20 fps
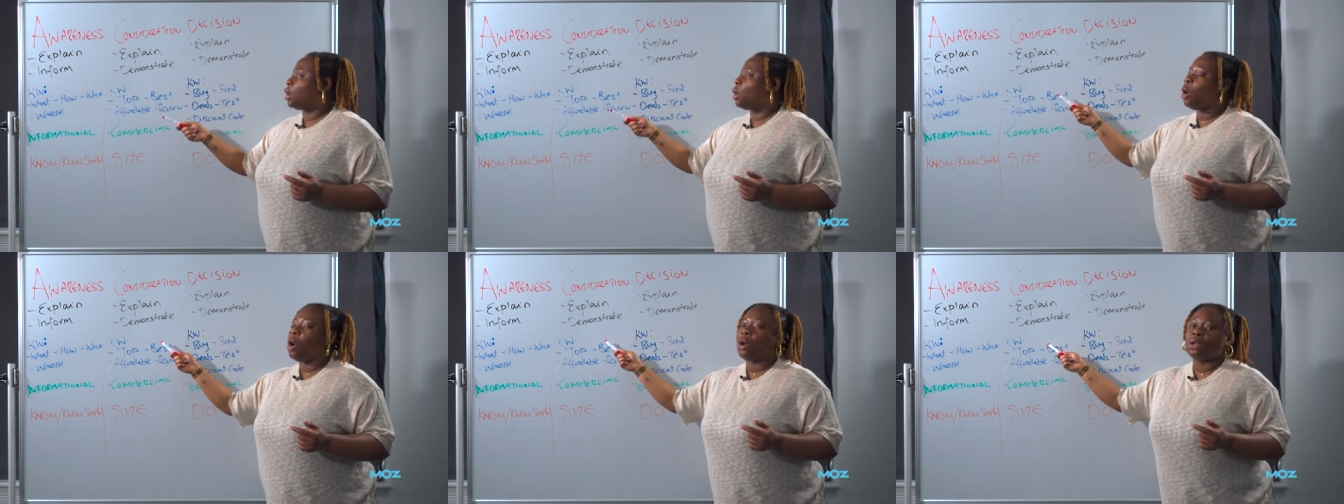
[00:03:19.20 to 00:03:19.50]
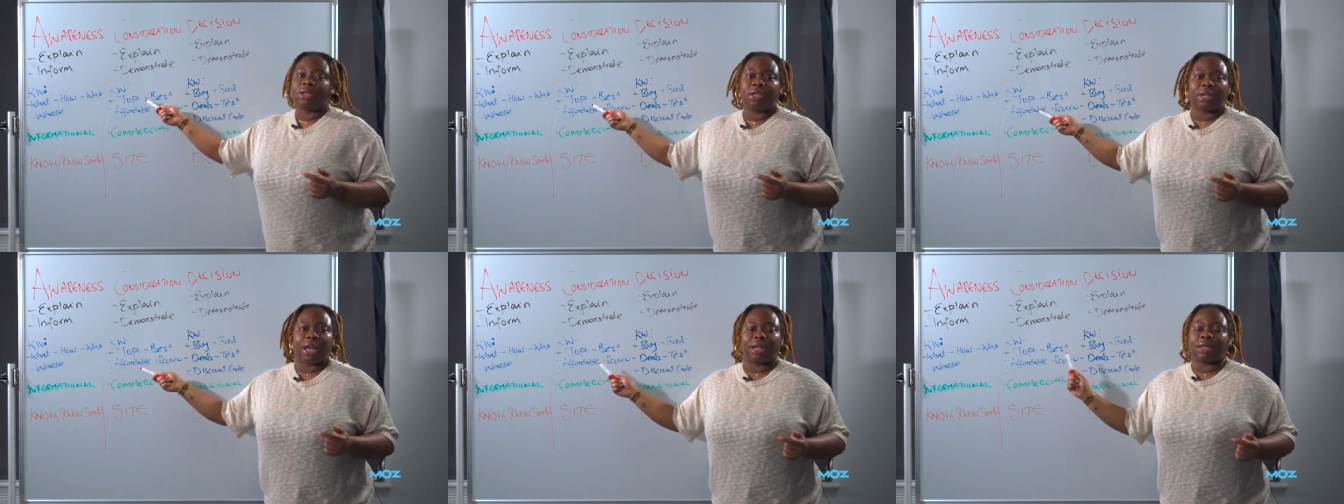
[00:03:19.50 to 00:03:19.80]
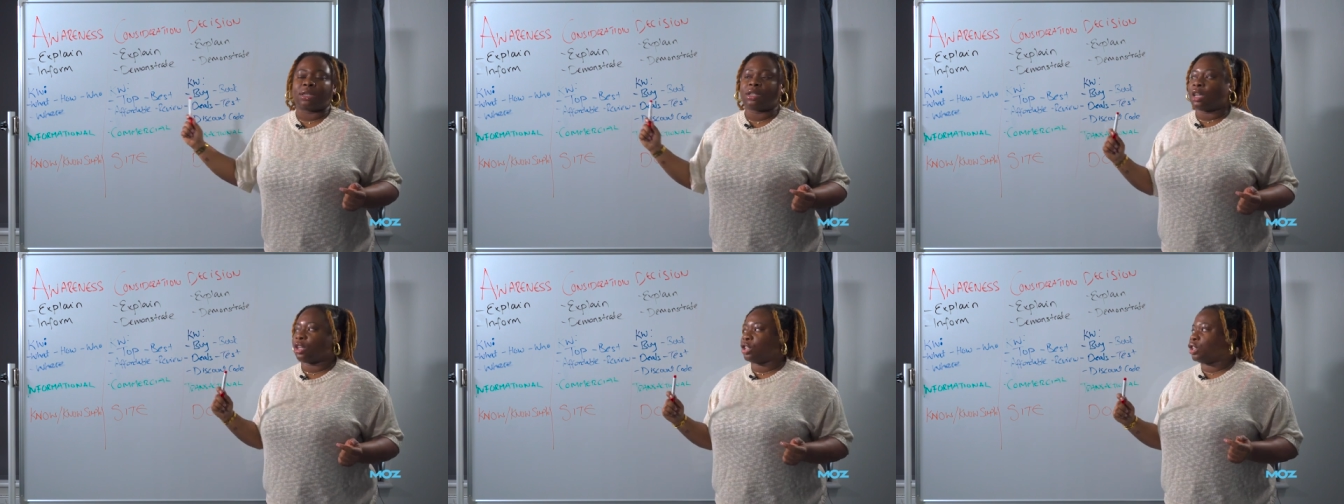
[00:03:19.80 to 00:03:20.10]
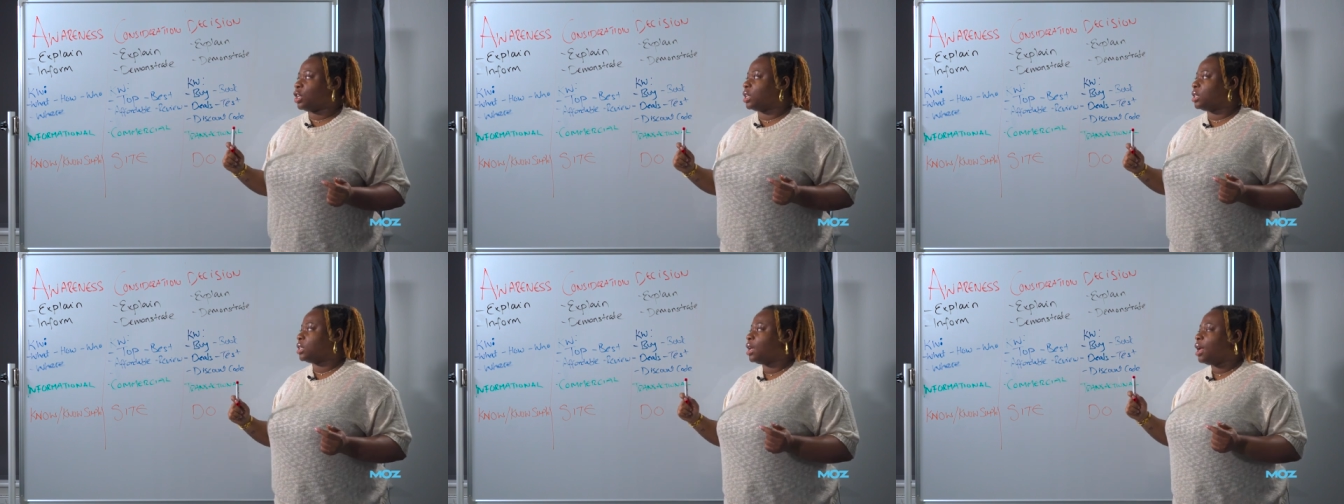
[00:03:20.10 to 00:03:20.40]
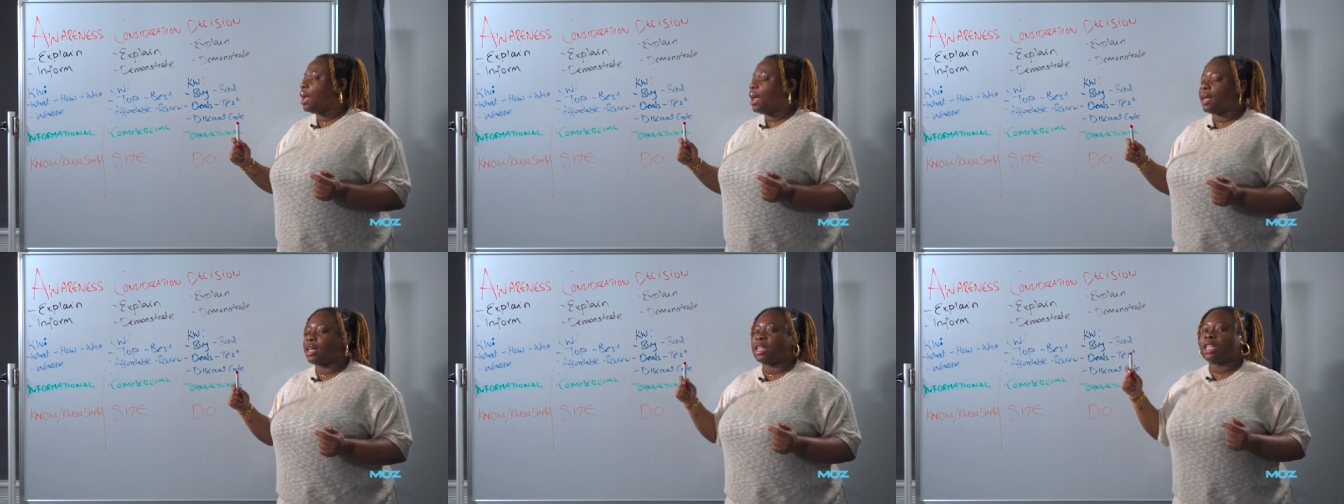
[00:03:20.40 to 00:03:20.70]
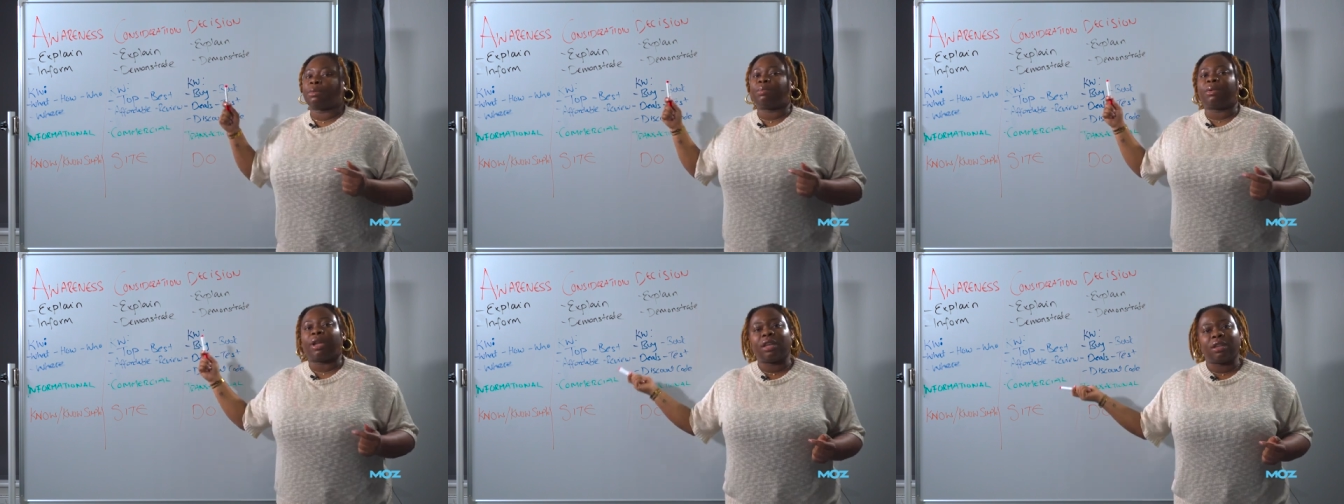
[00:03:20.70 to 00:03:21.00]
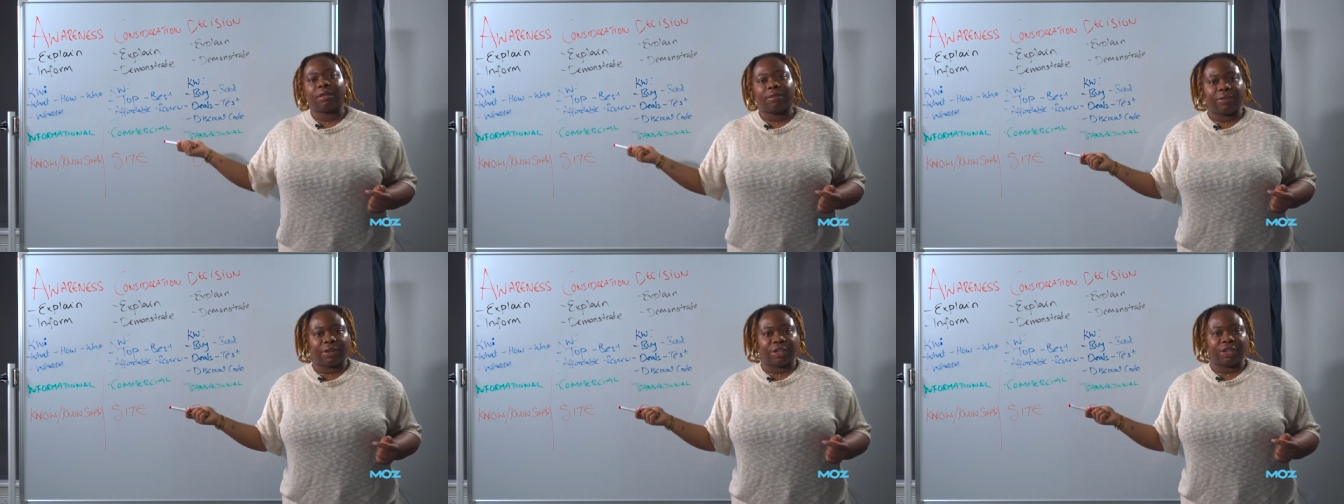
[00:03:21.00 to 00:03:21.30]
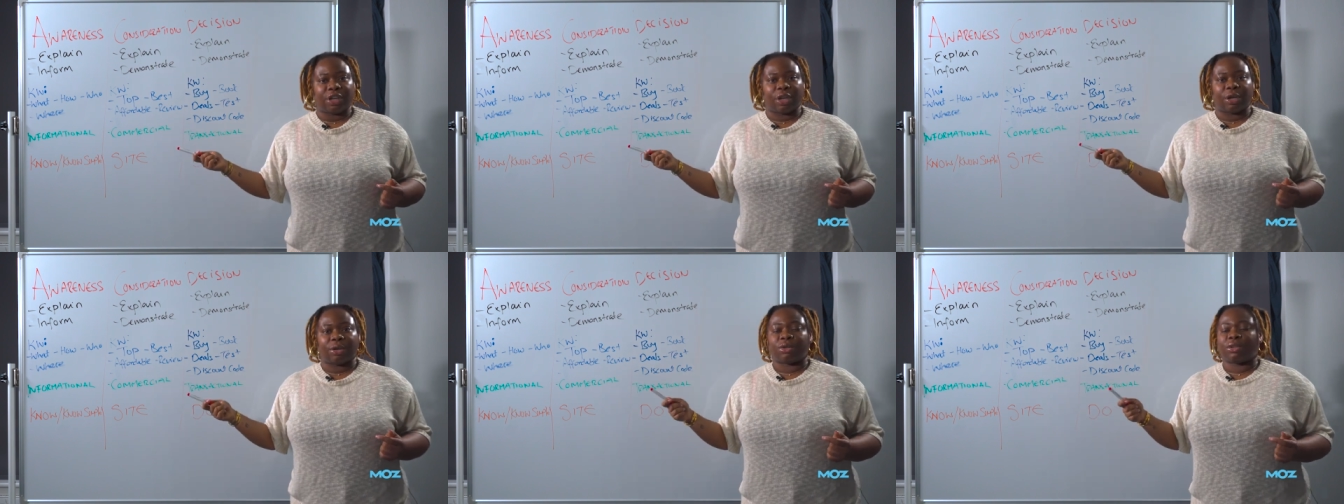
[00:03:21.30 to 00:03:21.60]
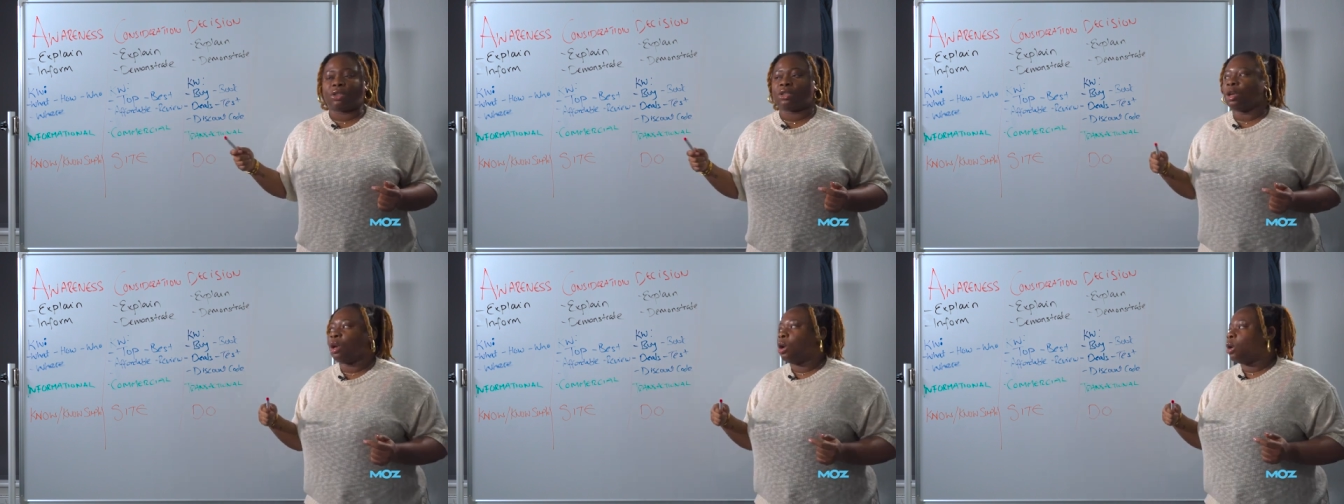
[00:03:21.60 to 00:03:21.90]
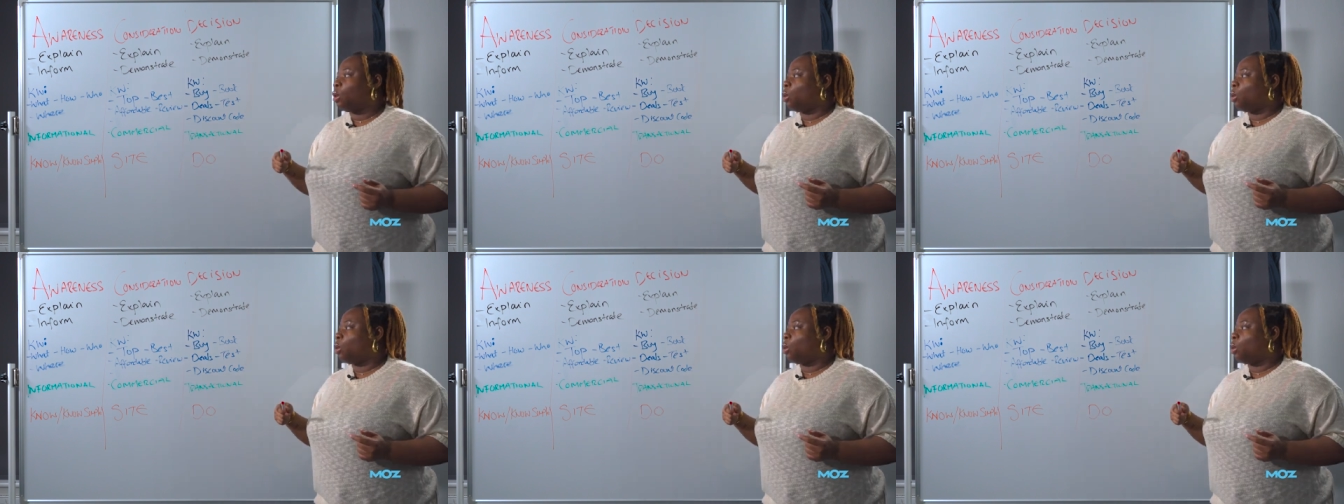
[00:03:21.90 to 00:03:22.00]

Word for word: content such as explainer videos